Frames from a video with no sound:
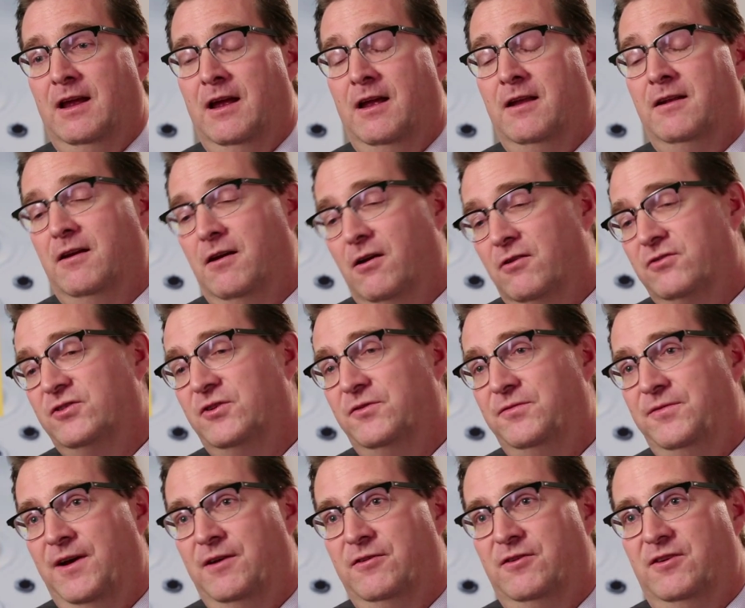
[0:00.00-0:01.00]
And I also
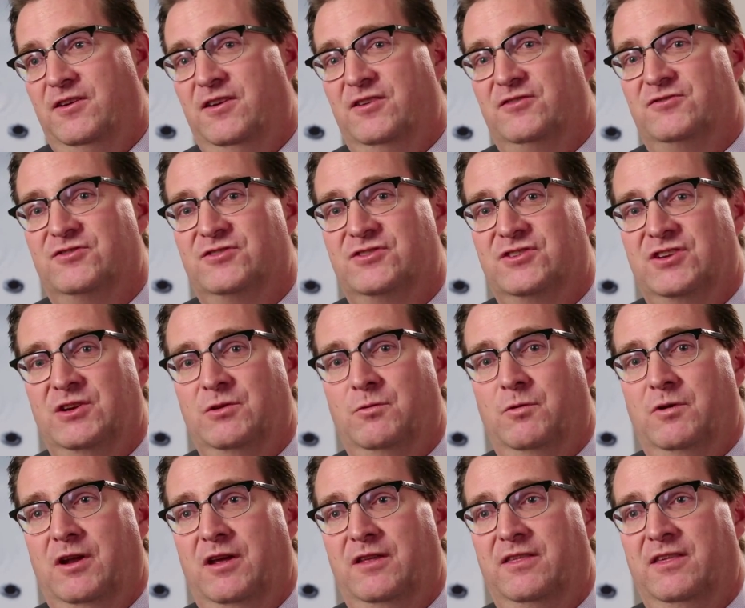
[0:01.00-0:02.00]
found it interesting
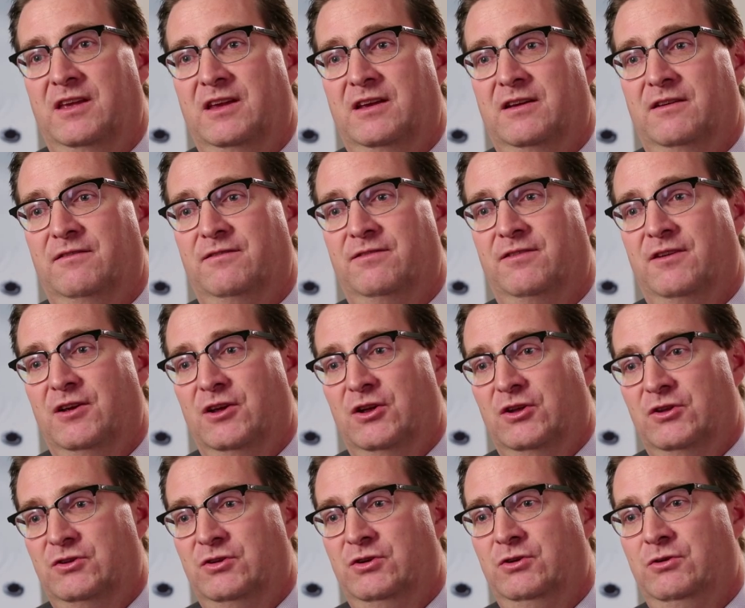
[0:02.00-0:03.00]
when I think of
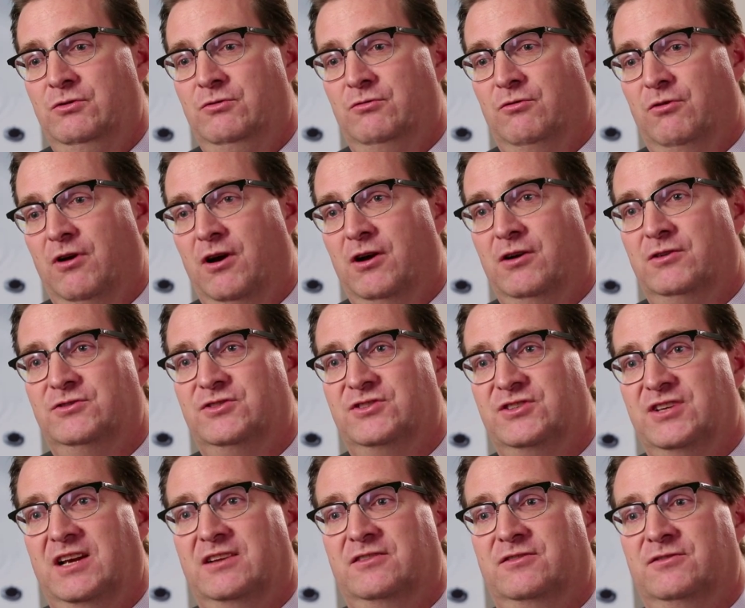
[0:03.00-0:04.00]
two large
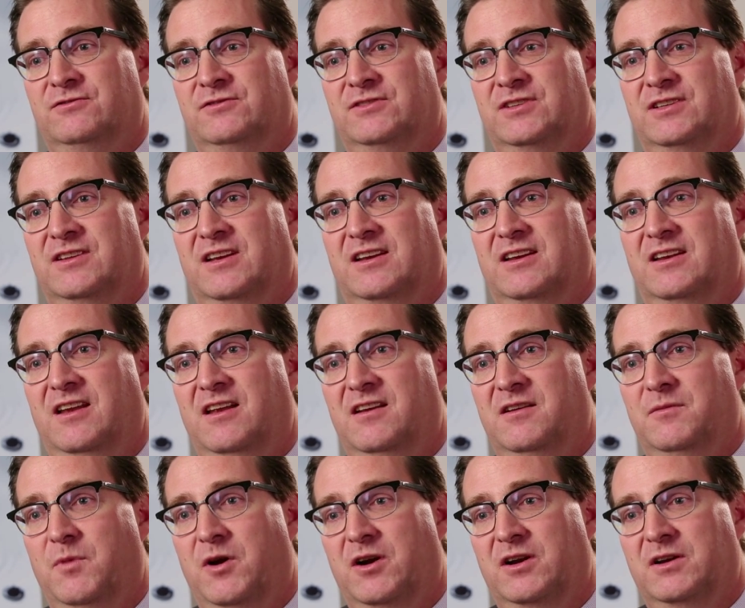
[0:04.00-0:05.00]
sectors in the
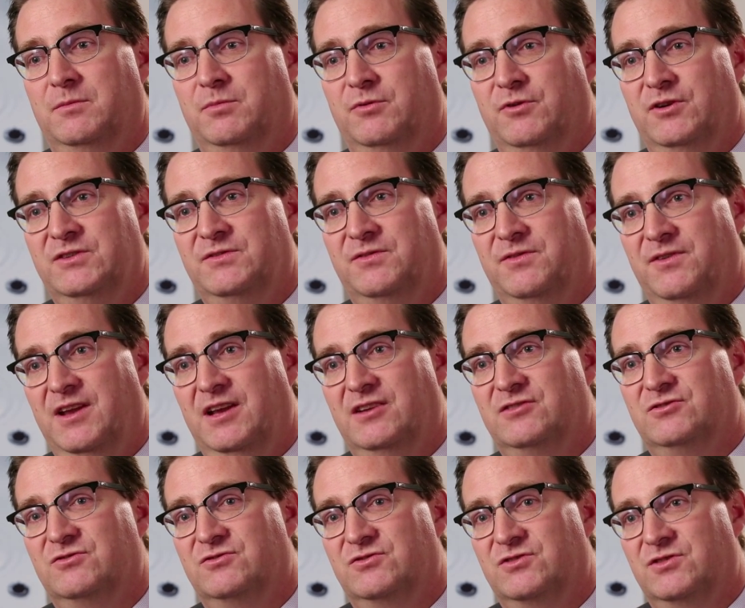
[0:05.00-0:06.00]
Canadian marketplace,
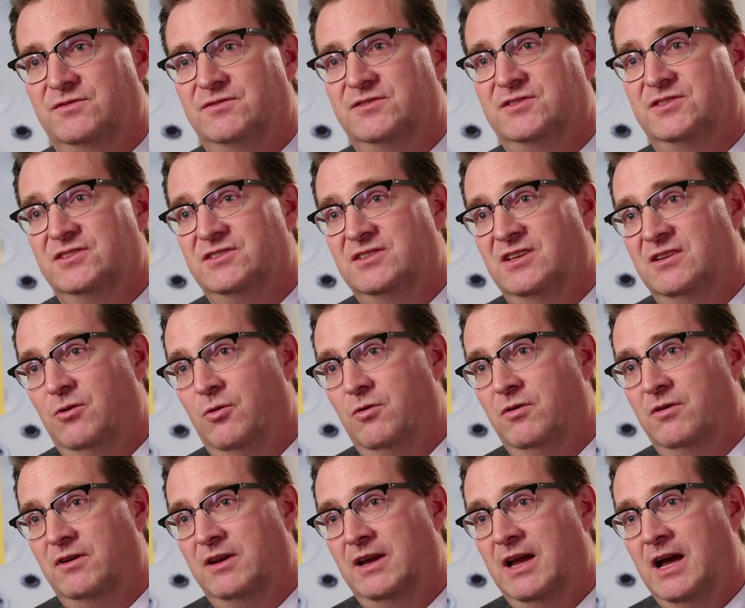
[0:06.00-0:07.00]
financial services and
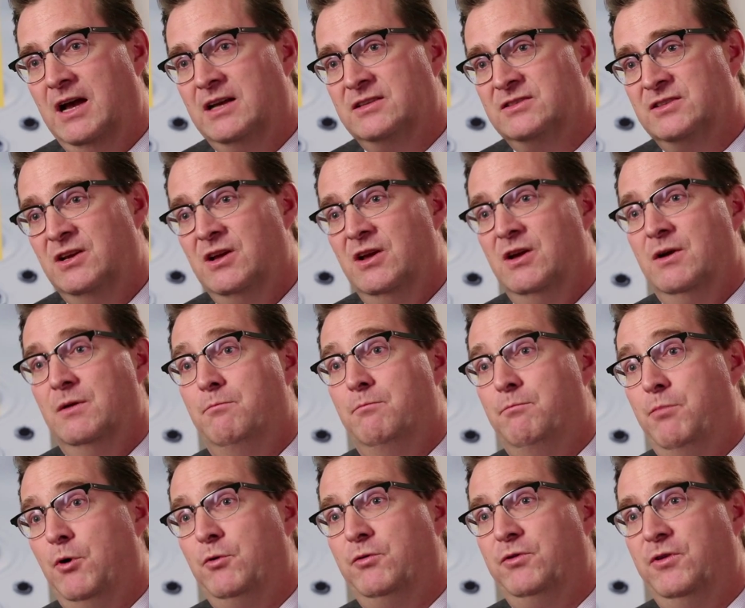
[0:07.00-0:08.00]
oil and gas.
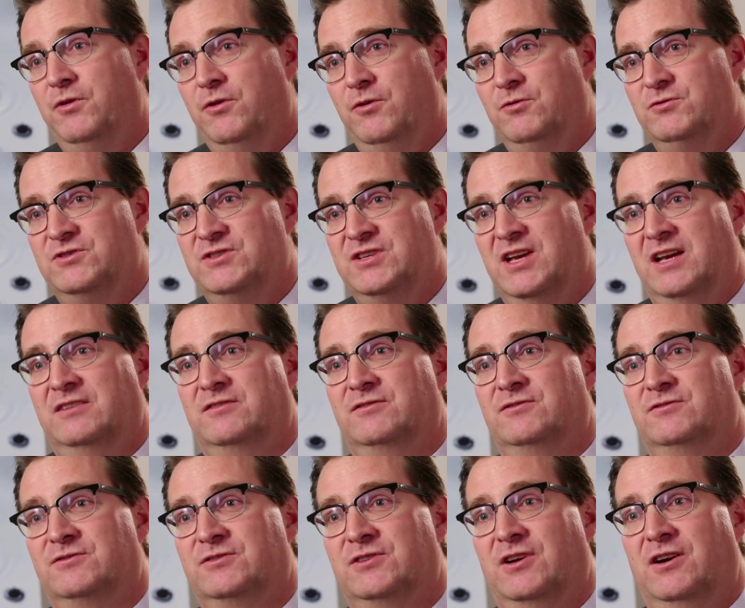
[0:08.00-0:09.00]
Both of those
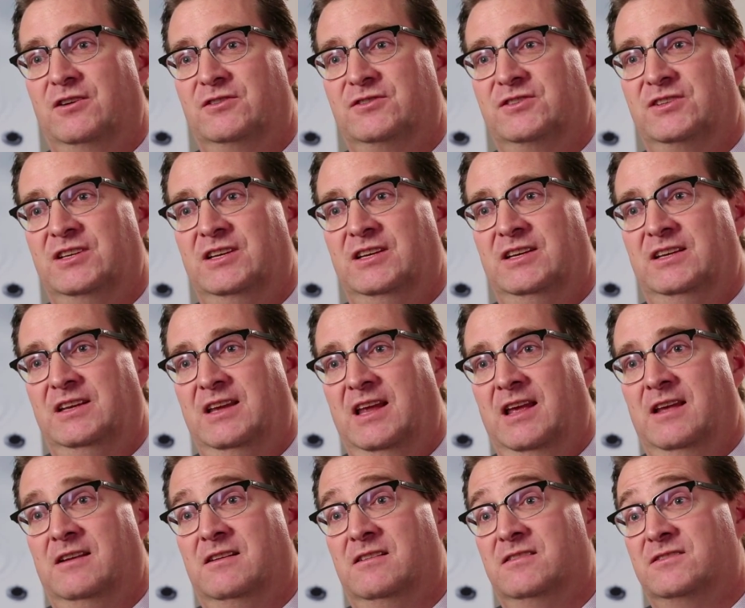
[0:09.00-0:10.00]
sectors are seeing
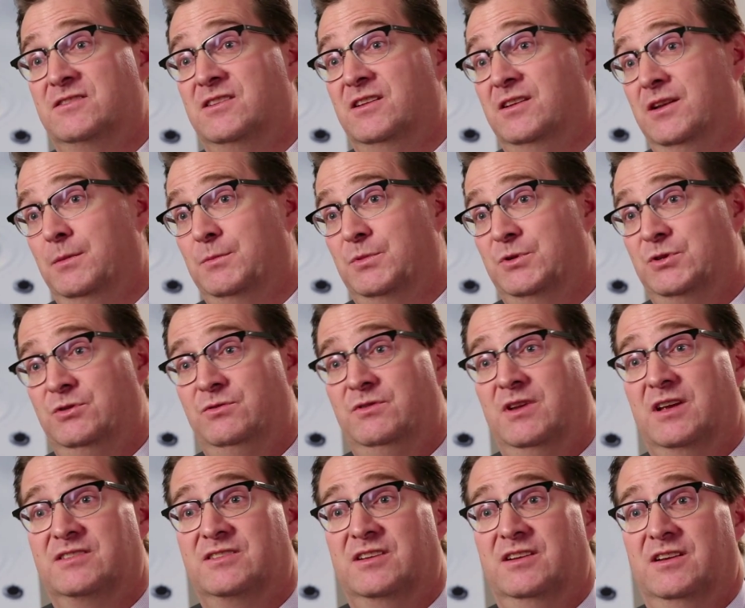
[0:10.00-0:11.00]
Canada as the number 2
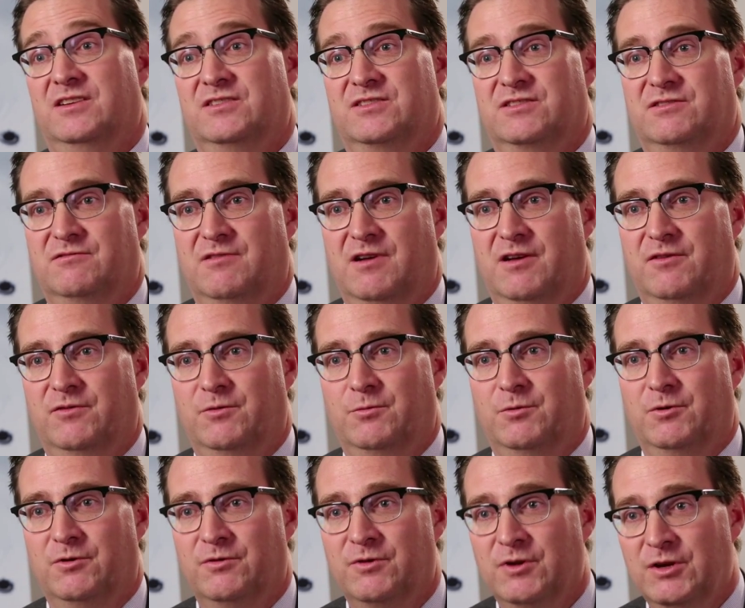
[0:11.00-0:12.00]
destination around the
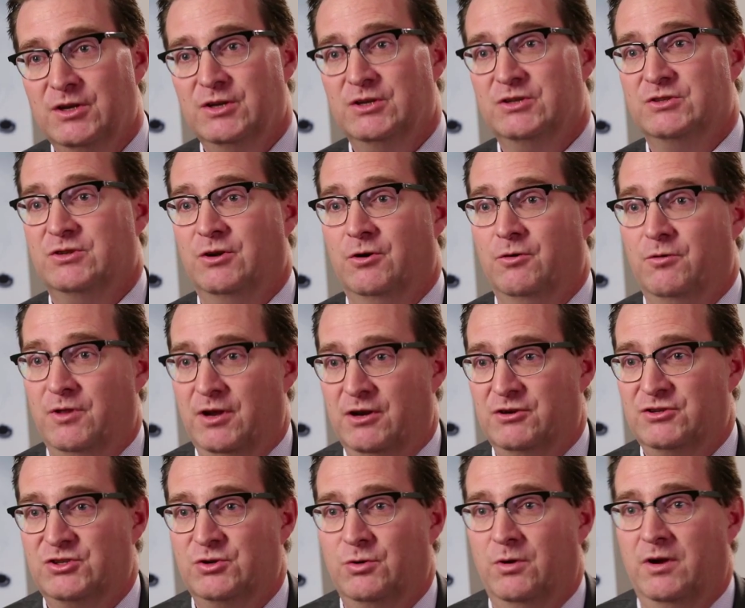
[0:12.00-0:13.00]
world. So
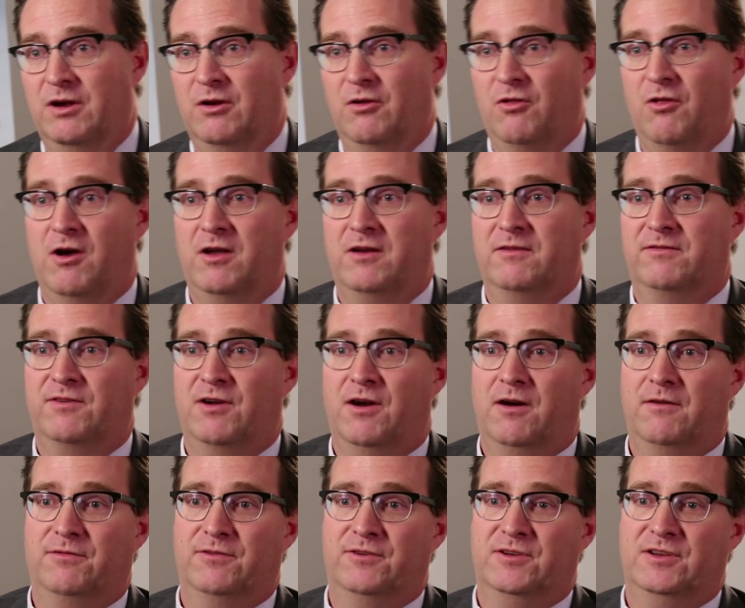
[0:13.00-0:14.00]
they're showing a lot of
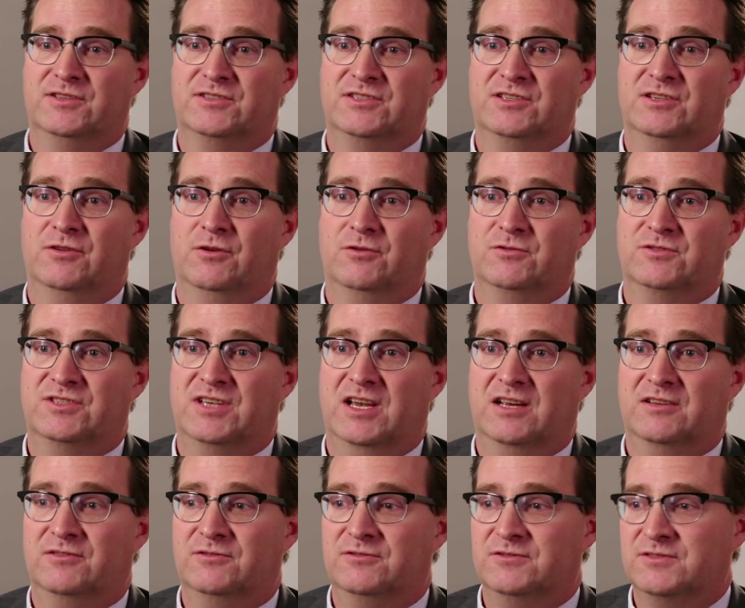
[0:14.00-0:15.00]
confidence in those
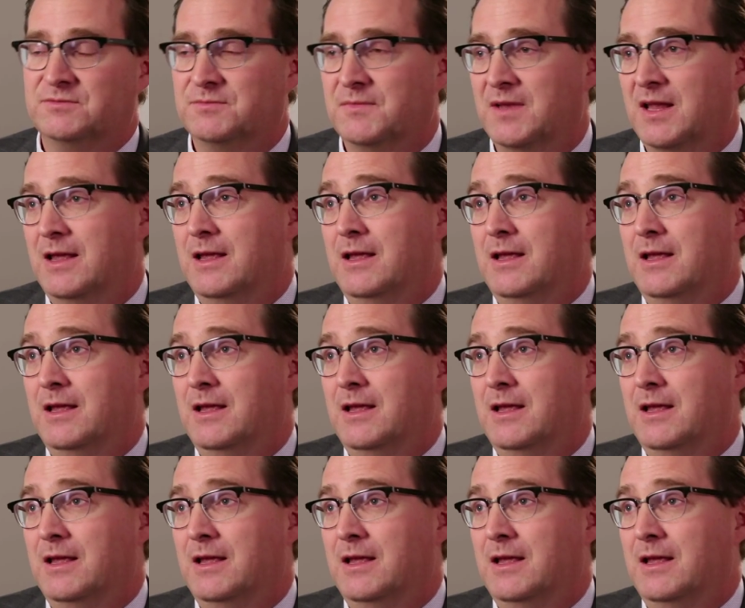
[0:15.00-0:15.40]
sectors.